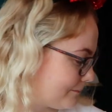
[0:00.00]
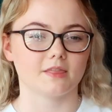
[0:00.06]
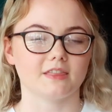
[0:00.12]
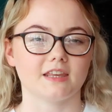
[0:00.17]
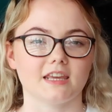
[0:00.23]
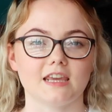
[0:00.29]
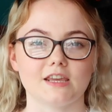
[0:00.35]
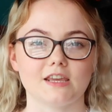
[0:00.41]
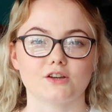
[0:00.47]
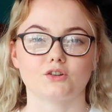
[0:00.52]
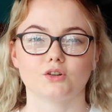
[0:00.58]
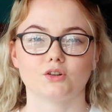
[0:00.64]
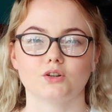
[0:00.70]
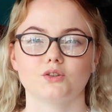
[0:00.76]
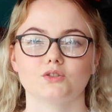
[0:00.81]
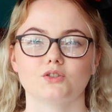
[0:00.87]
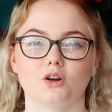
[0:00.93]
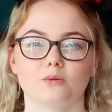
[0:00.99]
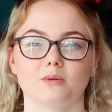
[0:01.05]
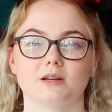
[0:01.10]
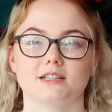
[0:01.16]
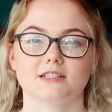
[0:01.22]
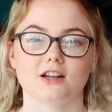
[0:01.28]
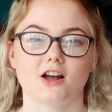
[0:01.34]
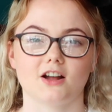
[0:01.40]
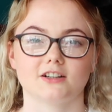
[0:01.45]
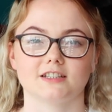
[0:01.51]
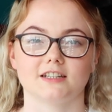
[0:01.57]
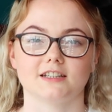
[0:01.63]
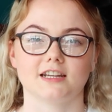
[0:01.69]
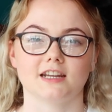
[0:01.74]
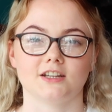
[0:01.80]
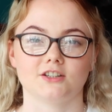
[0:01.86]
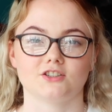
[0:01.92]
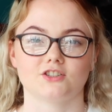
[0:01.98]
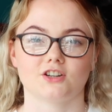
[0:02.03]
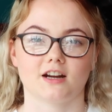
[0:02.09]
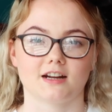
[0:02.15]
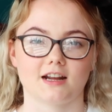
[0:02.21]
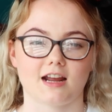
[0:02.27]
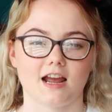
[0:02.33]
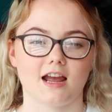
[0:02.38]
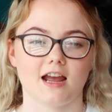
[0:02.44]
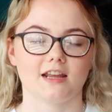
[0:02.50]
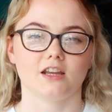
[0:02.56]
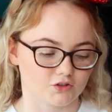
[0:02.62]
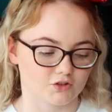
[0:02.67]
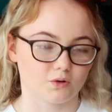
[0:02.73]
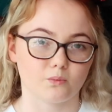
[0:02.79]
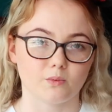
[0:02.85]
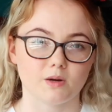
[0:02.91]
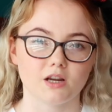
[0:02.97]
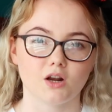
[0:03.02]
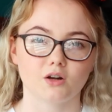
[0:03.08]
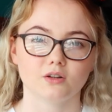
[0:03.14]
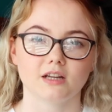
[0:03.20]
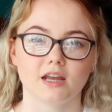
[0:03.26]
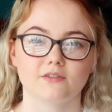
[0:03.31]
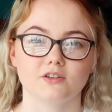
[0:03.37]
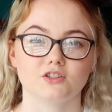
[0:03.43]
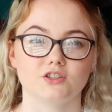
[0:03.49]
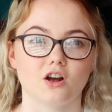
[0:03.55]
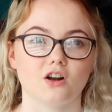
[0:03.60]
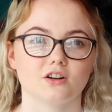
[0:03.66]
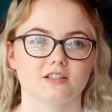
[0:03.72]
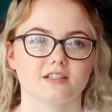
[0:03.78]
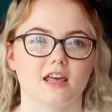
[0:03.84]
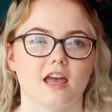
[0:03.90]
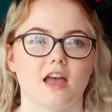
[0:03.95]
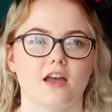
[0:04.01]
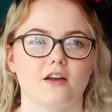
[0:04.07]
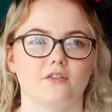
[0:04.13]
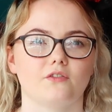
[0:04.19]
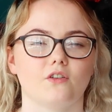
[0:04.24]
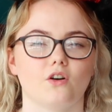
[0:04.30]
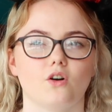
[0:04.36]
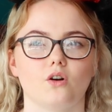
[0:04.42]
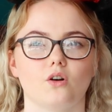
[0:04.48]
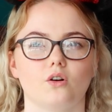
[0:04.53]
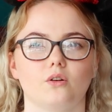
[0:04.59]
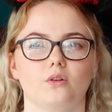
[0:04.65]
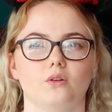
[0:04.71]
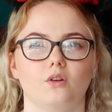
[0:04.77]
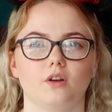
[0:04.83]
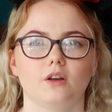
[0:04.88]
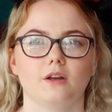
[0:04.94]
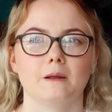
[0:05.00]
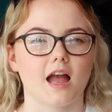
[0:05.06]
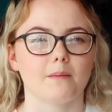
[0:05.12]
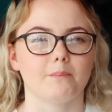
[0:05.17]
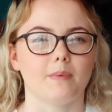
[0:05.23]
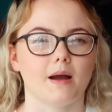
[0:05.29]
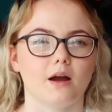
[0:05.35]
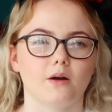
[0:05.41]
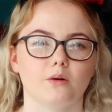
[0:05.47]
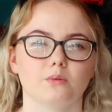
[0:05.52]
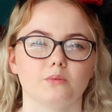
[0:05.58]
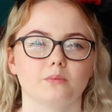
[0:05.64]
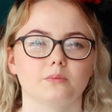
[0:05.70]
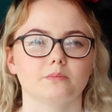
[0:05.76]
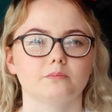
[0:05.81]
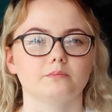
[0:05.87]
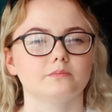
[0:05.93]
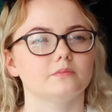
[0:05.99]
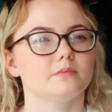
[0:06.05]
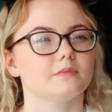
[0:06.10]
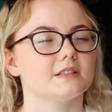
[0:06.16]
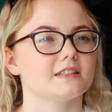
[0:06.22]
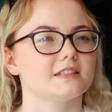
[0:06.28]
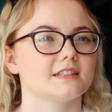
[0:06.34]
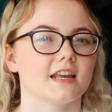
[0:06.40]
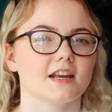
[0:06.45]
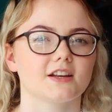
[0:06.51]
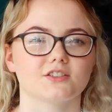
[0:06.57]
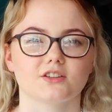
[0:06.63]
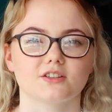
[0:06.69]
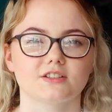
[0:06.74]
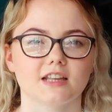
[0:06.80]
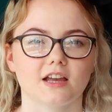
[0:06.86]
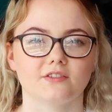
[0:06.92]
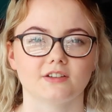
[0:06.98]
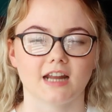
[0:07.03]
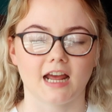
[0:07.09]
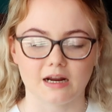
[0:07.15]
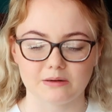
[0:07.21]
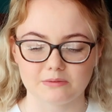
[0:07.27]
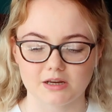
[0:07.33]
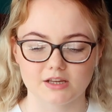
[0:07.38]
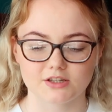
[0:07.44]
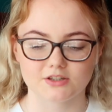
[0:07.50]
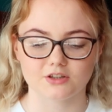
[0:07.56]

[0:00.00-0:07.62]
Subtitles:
The cruise always started in Shanghai, so we only ever docked there for about 6 or 7 hours.